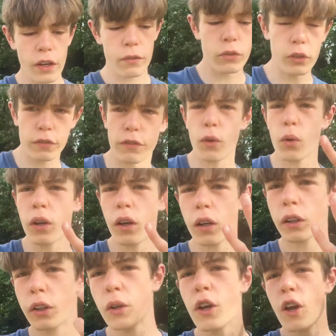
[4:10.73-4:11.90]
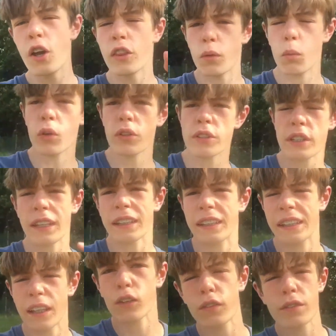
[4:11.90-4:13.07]
we've got the 4 kohaku, the 1 sankey, and
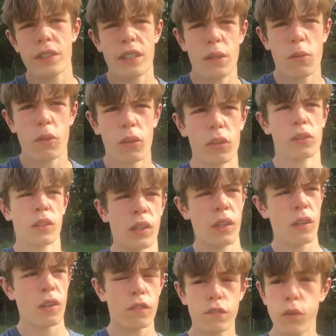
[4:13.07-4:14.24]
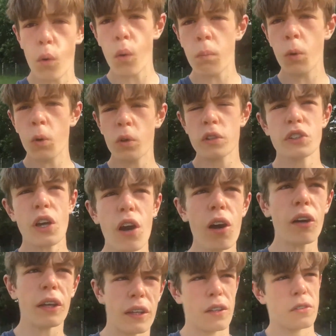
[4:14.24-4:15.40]
then obviously we've got 4 more
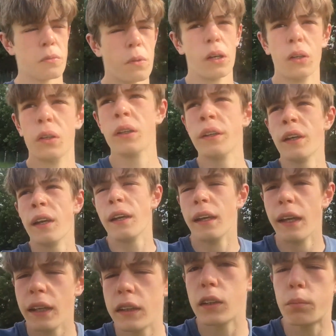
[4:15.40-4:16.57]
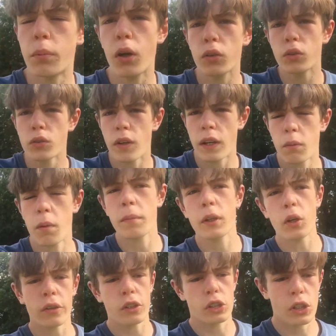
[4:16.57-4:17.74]
asagi as well in the pond already. When we got
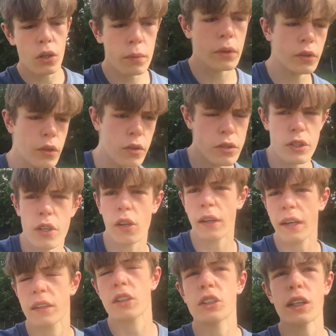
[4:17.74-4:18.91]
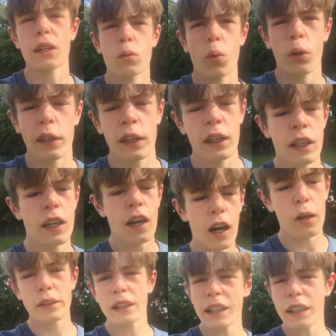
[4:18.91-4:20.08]
the show, we got those asagi and the chagoi. I was
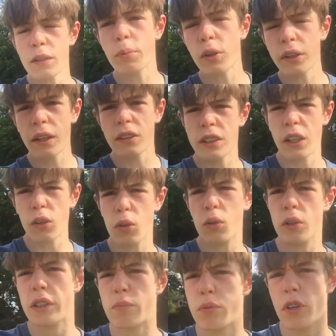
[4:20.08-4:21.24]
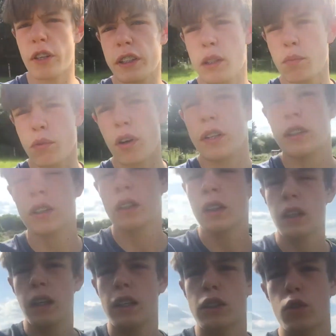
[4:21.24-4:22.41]
cleaning the pond out today. Oh, it's bright,
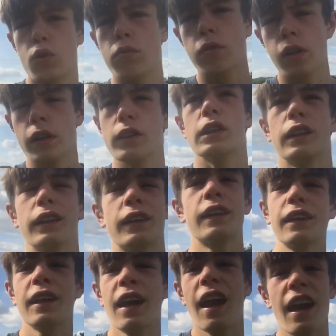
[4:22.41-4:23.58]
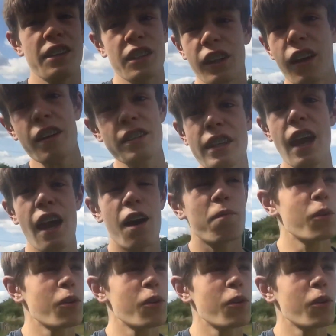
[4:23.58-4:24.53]
it's too bright. It's a nice day, I'm not